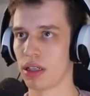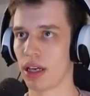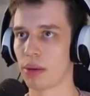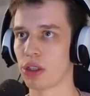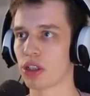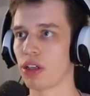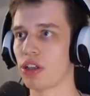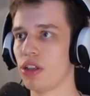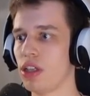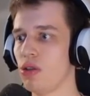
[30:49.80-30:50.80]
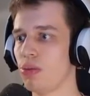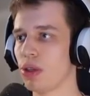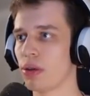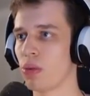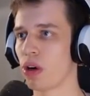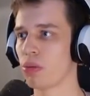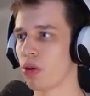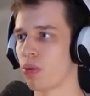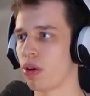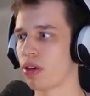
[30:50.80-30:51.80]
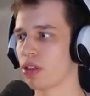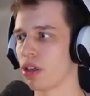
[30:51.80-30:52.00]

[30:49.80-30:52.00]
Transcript: I'm just gonna continue building more and more workers,